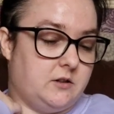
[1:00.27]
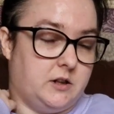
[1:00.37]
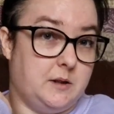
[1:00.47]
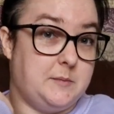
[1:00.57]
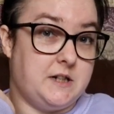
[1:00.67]

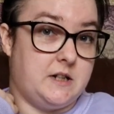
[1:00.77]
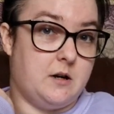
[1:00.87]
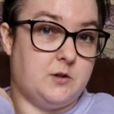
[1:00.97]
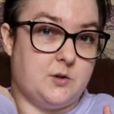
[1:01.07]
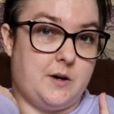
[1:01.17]
Unlimited now,
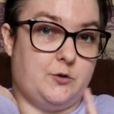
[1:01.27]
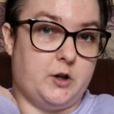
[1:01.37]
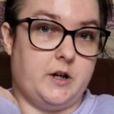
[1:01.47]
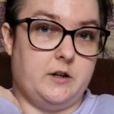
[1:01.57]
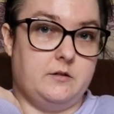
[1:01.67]
so I've got
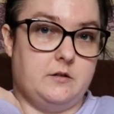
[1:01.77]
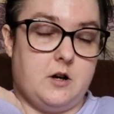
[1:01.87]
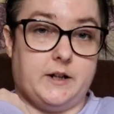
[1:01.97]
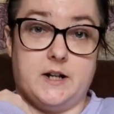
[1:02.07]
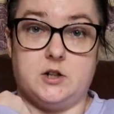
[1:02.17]
it on
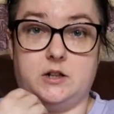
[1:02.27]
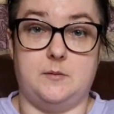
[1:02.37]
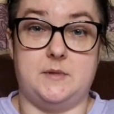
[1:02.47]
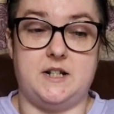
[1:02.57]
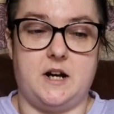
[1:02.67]
Kindle Unlimited.